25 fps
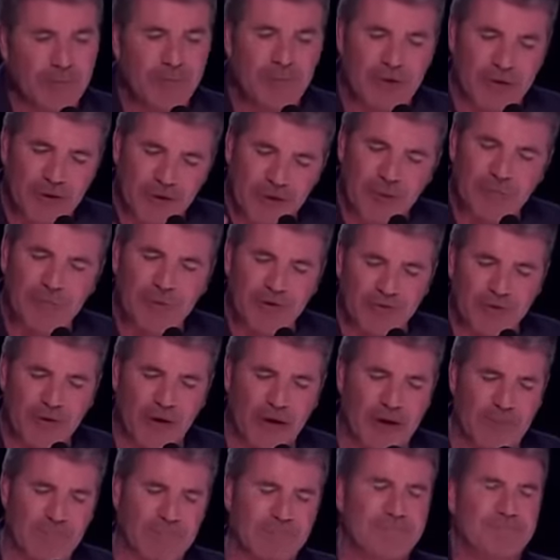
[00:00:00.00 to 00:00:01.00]
but you could be
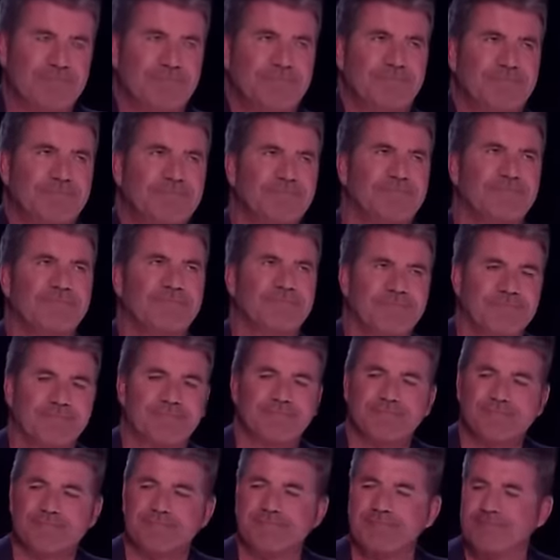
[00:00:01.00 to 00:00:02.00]
fine.
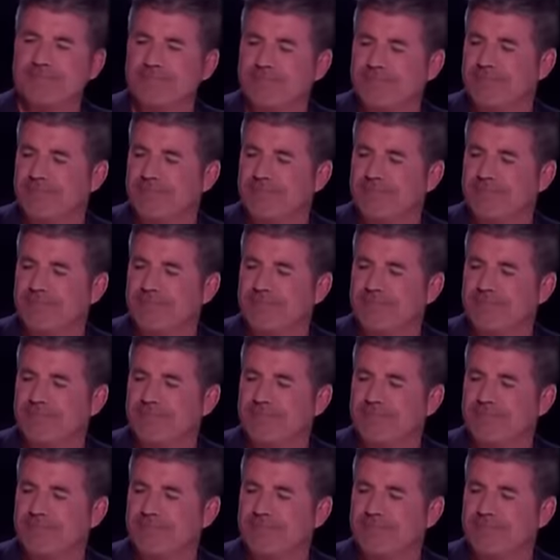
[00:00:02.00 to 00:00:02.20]
timing, it's all